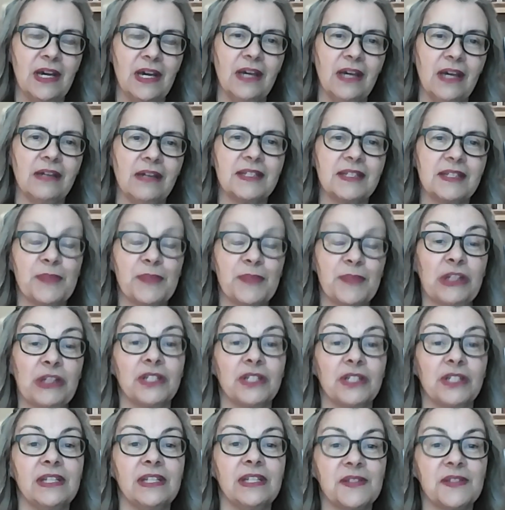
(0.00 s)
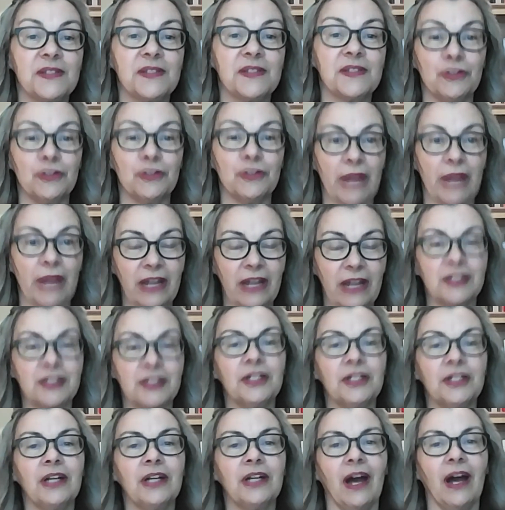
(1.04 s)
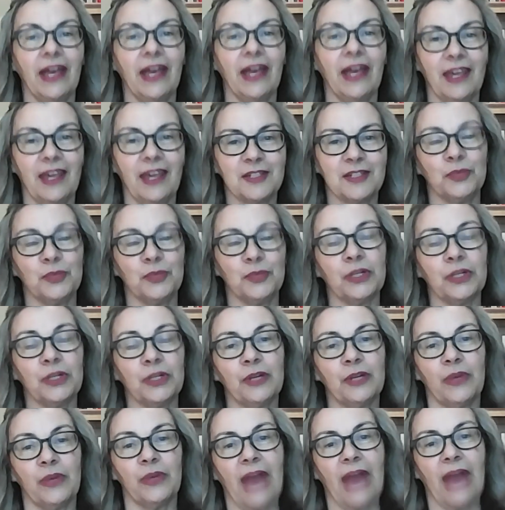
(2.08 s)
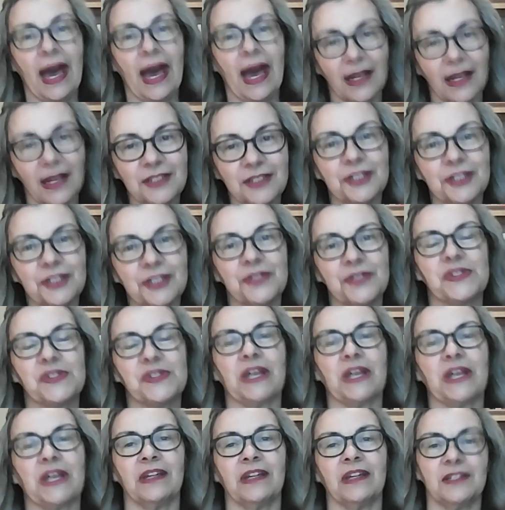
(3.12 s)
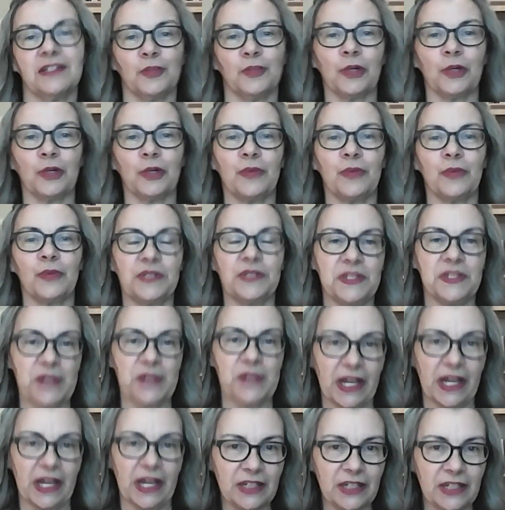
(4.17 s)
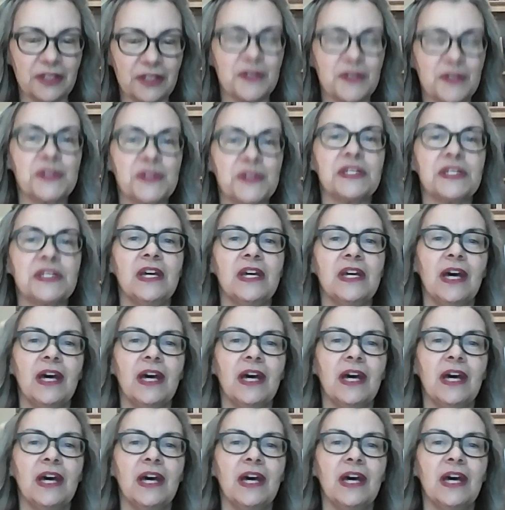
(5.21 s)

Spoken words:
Especially as a director, I get to work with actors, I get to work with designers,